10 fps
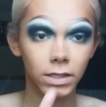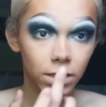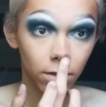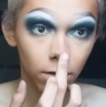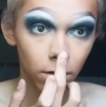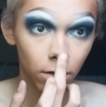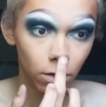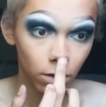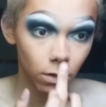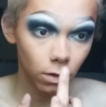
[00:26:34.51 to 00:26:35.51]
but
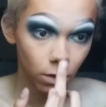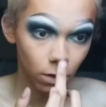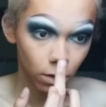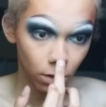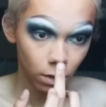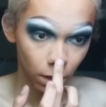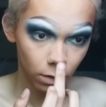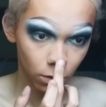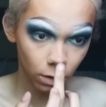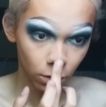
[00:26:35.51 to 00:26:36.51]

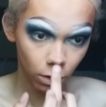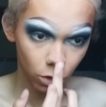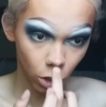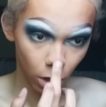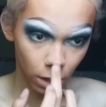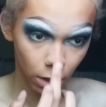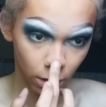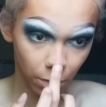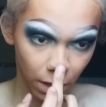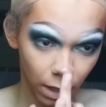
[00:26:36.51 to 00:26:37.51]
it started to look
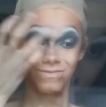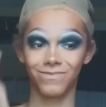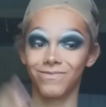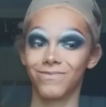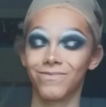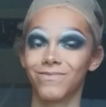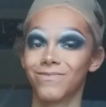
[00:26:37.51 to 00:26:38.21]
chalky on me.